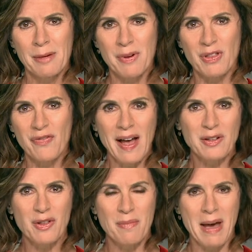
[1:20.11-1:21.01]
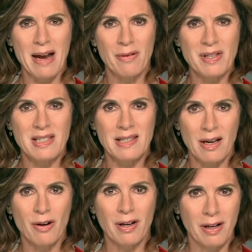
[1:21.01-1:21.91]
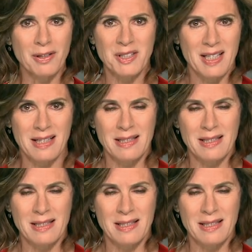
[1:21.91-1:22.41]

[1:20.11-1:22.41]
But the fact of the matter is there are cults that